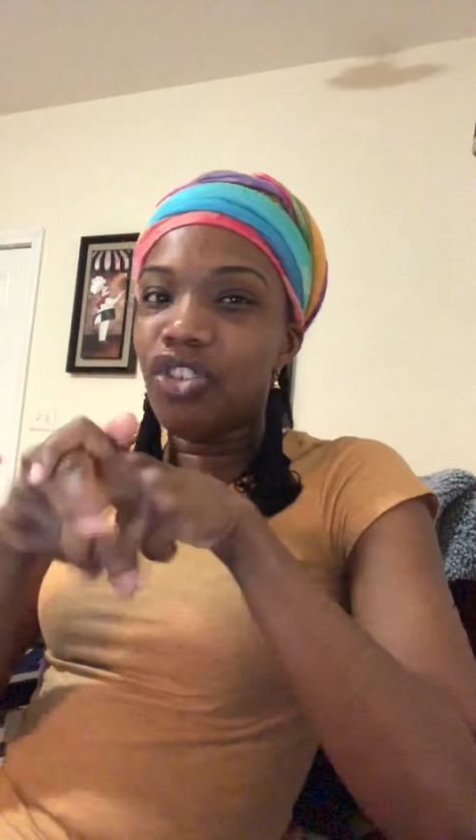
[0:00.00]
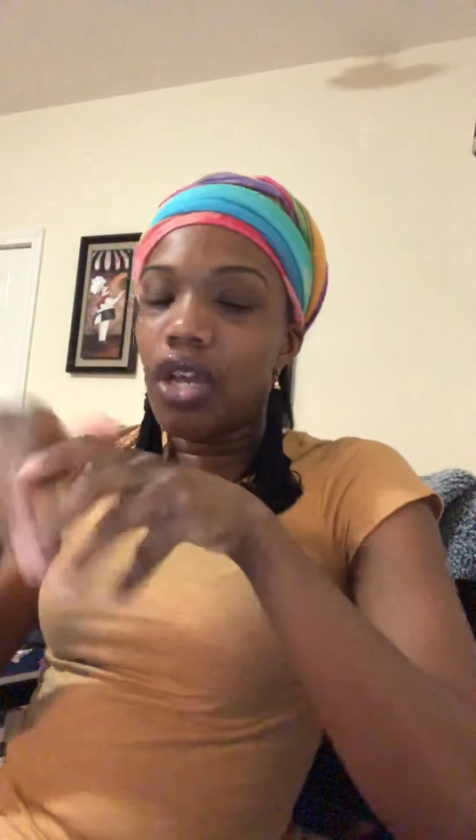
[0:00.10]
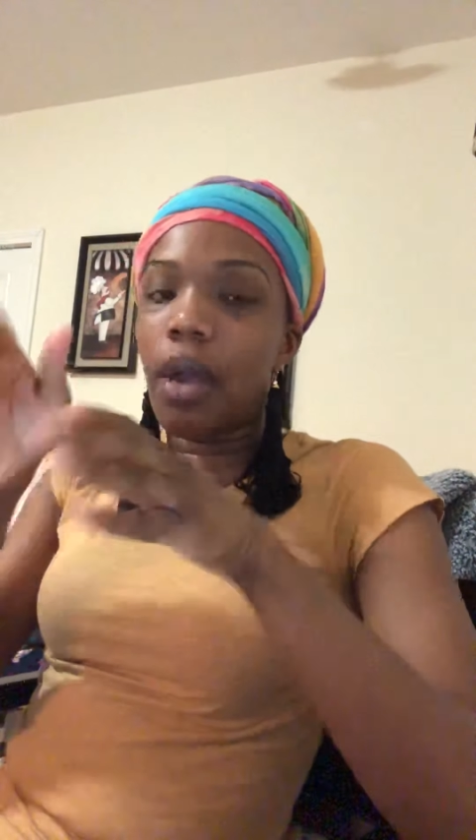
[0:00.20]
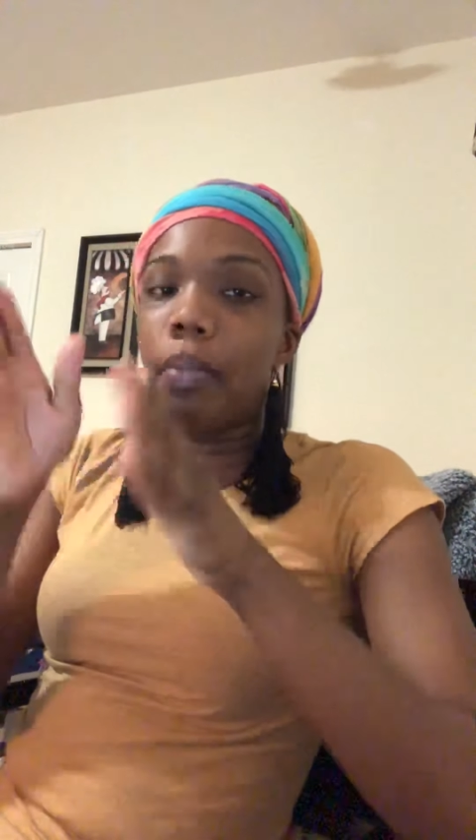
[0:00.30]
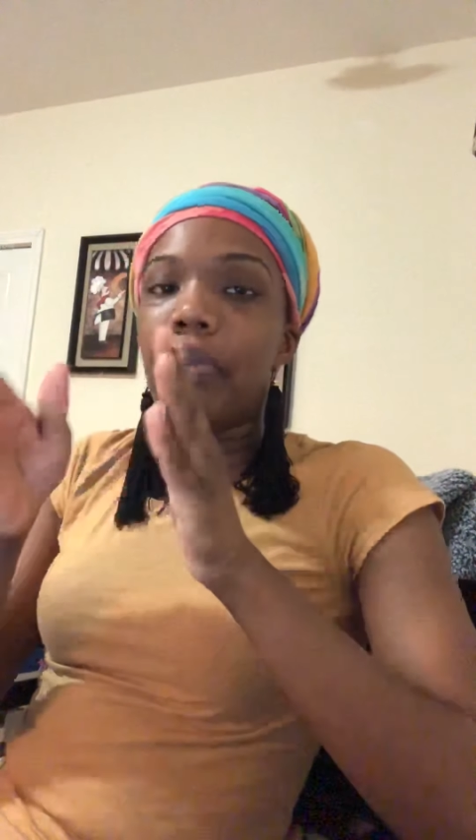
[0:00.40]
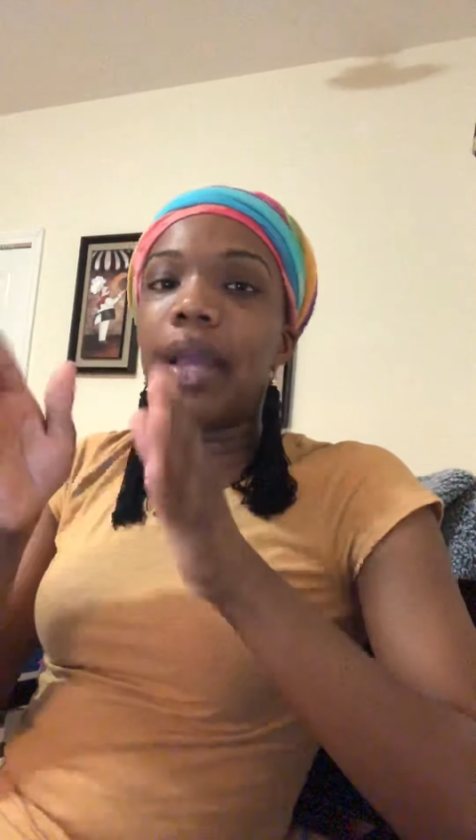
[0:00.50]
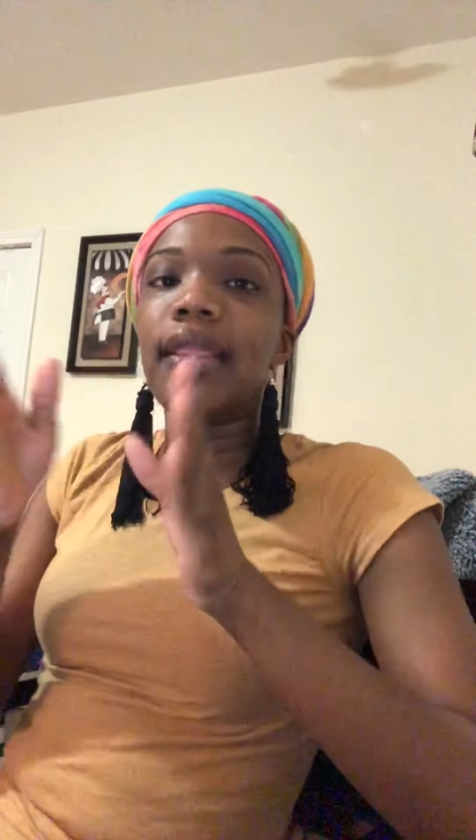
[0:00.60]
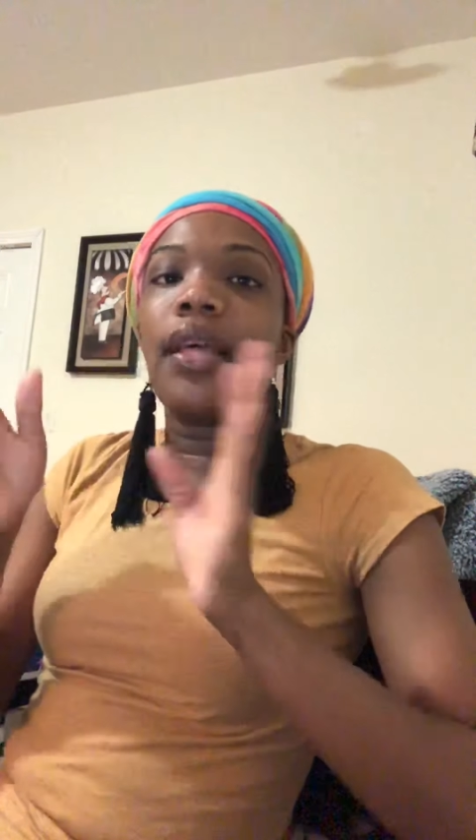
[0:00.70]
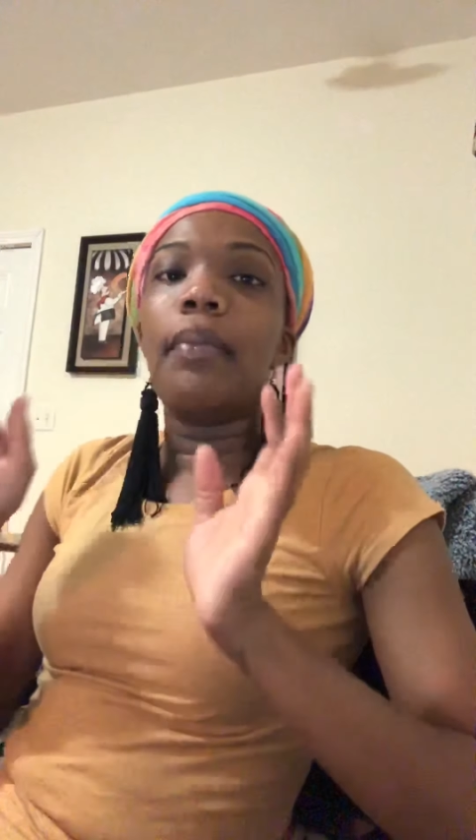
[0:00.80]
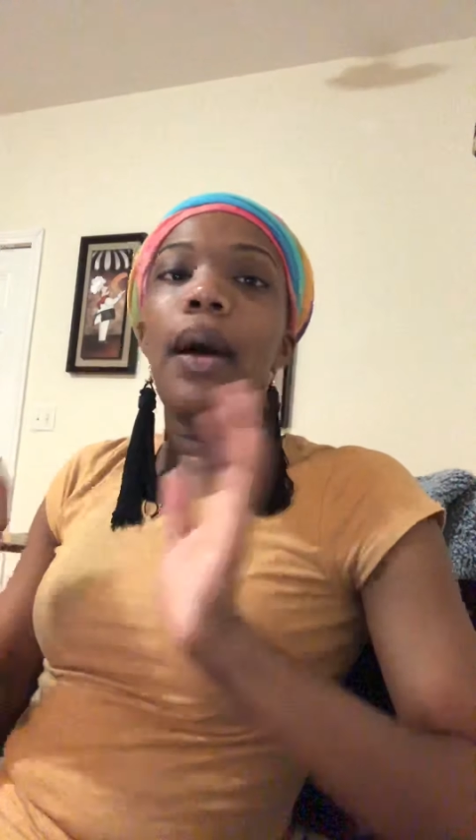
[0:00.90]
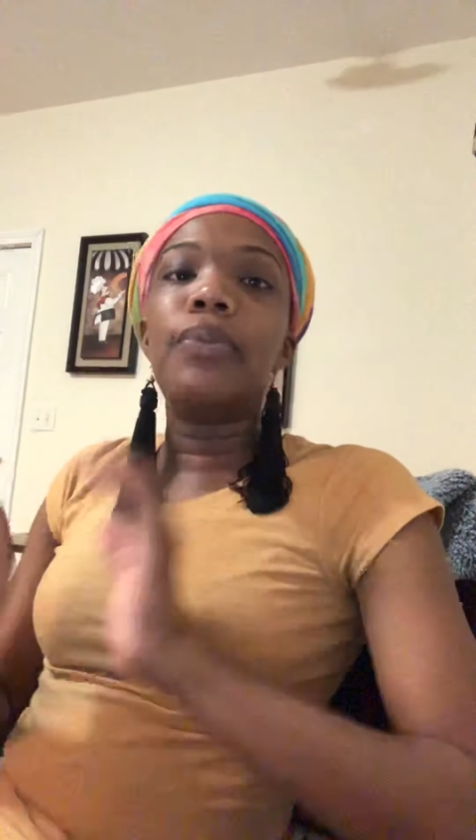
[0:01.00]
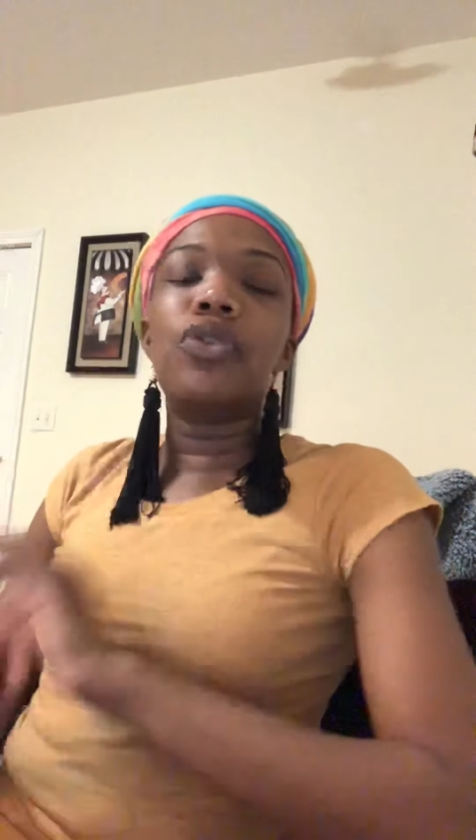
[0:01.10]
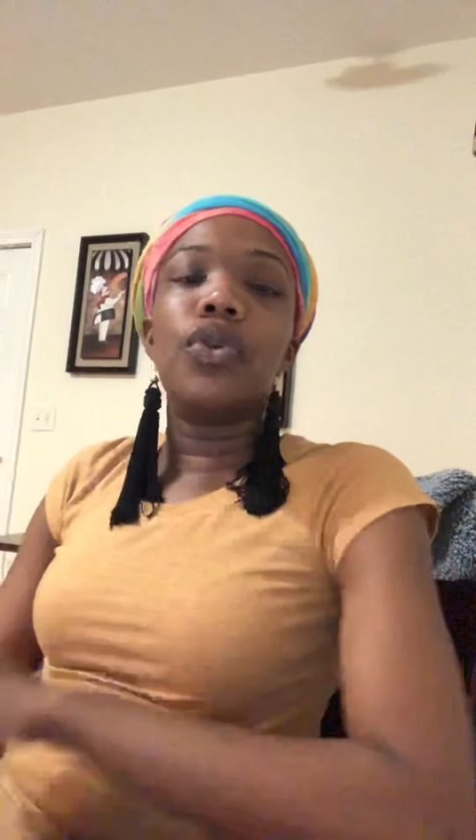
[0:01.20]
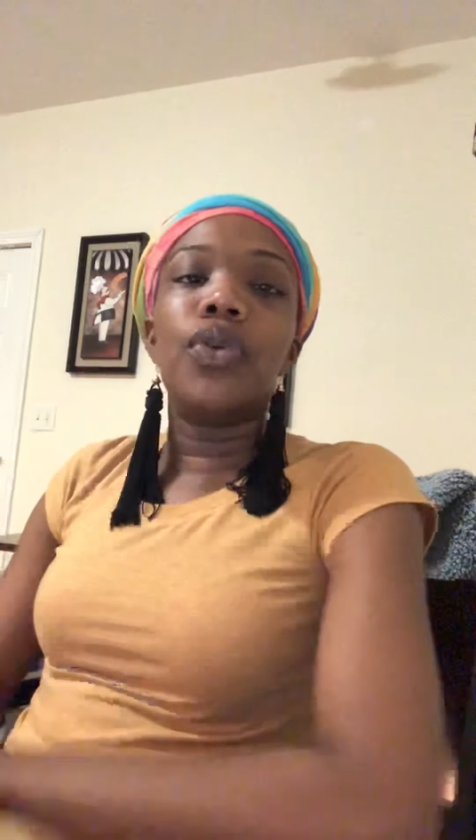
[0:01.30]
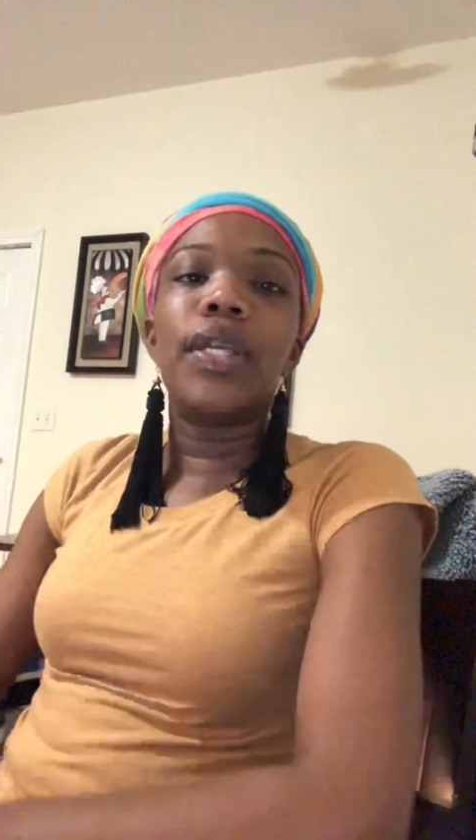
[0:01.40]
you're going to break them up
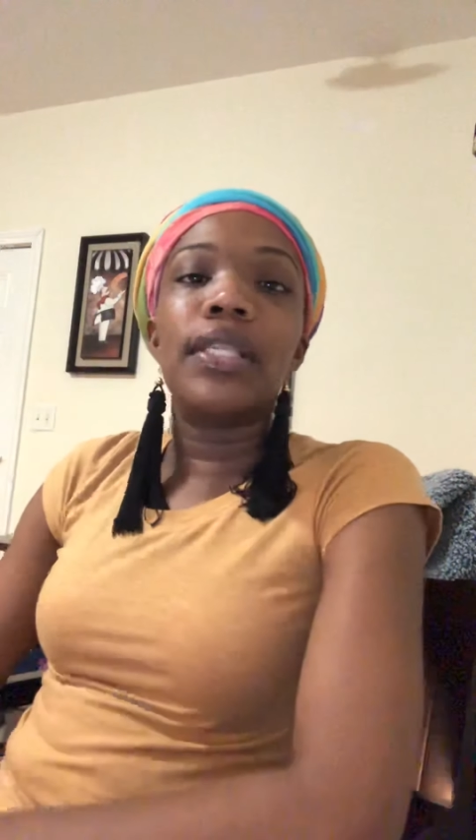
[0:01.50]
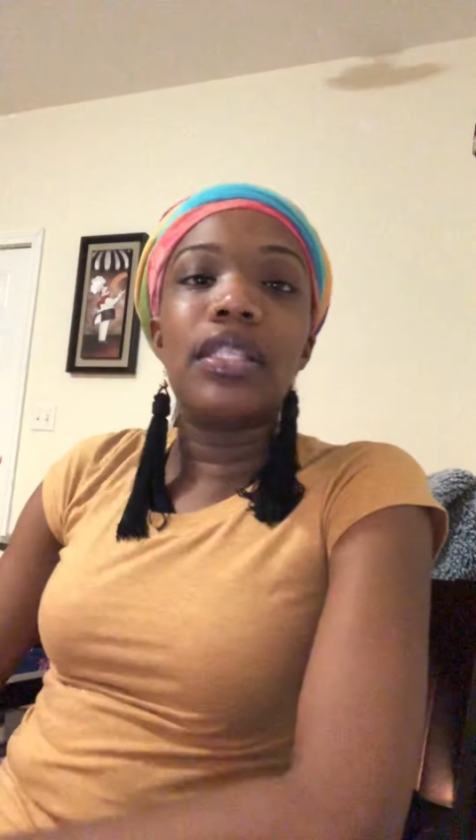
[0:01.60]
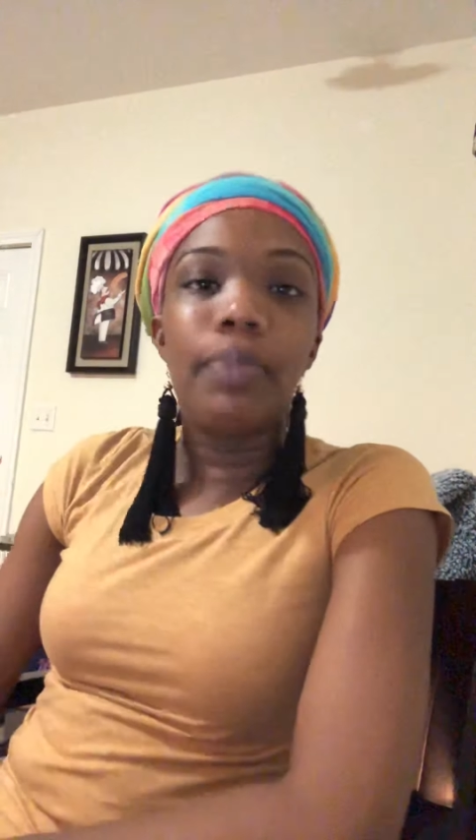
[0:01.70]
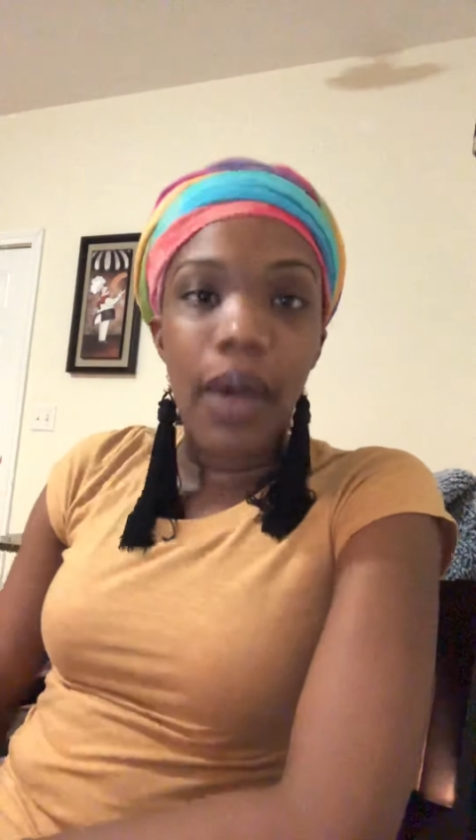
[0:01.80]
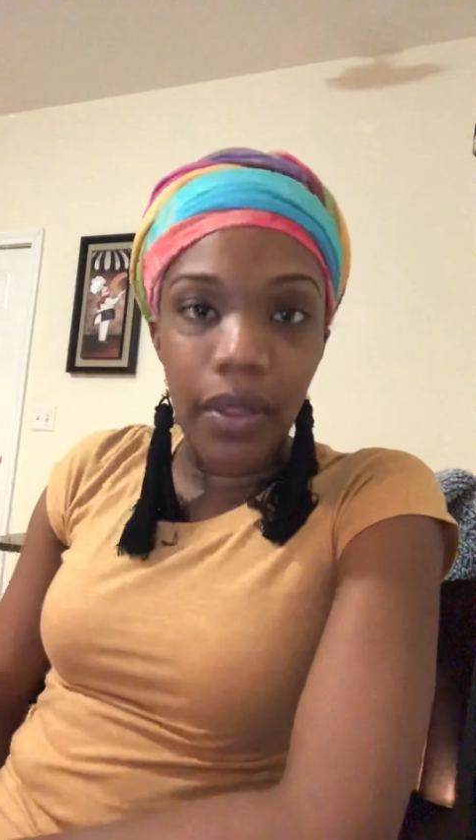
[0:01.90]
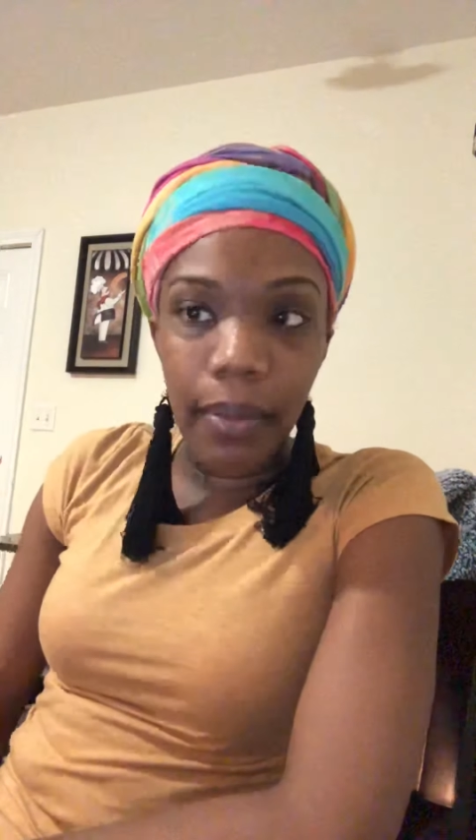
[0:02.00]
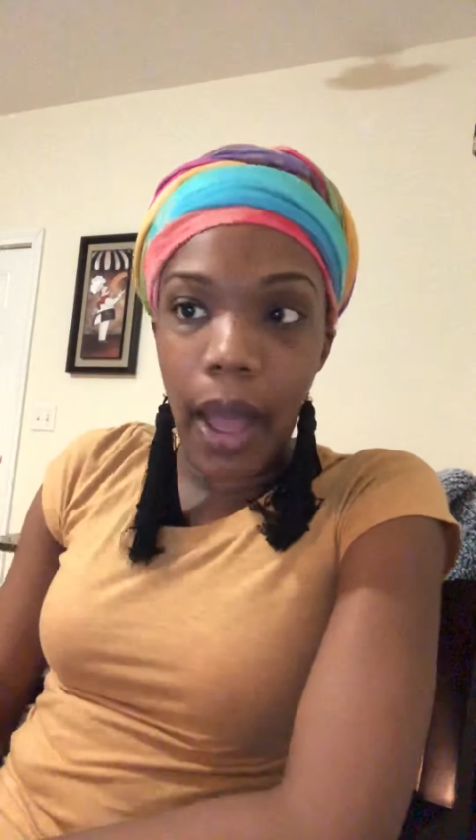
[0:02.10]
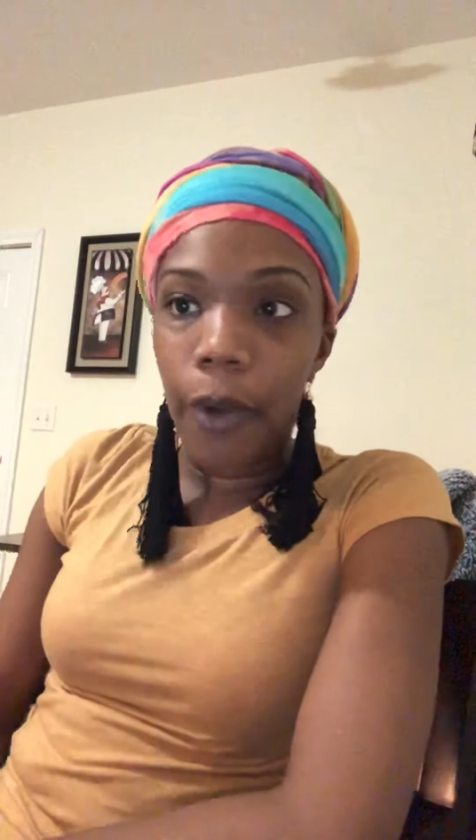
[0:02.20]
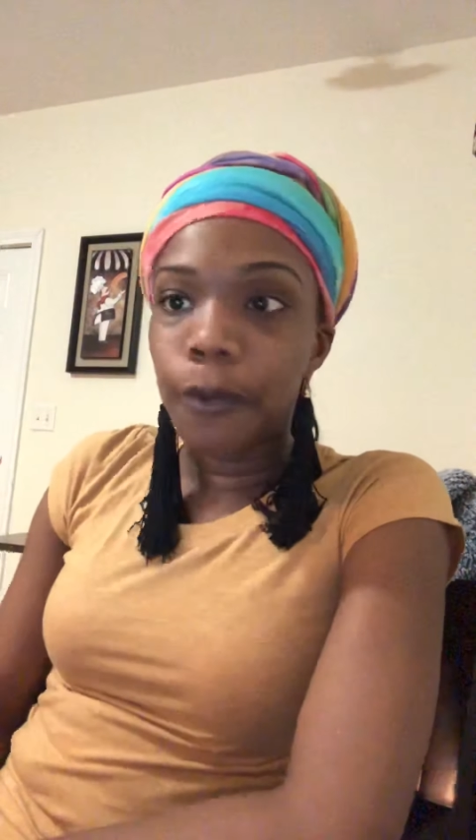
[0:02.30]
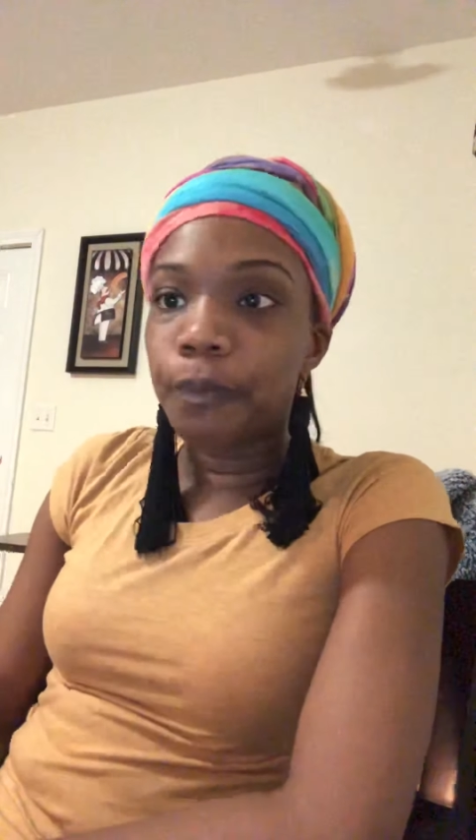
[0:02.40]
so you can spell them out.